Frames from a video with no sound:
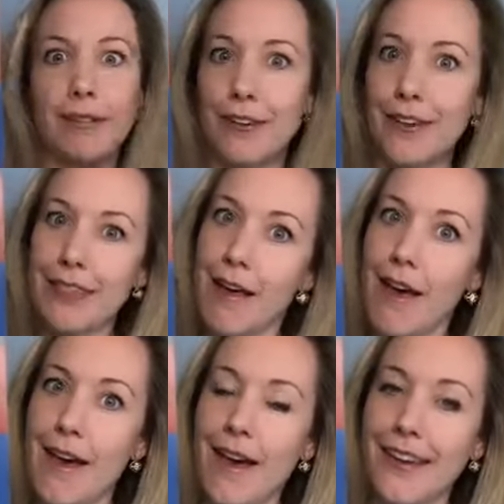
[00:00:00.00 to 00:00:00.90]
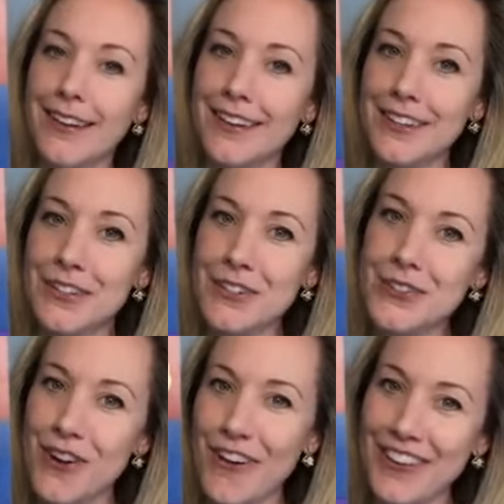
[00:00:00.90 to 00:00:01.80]
look at that,
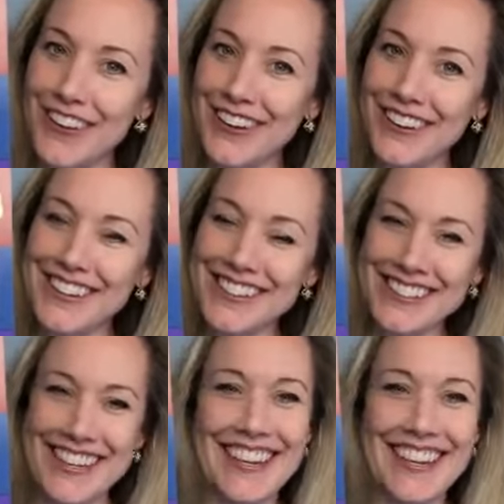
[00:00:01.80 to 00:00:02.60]
controllers.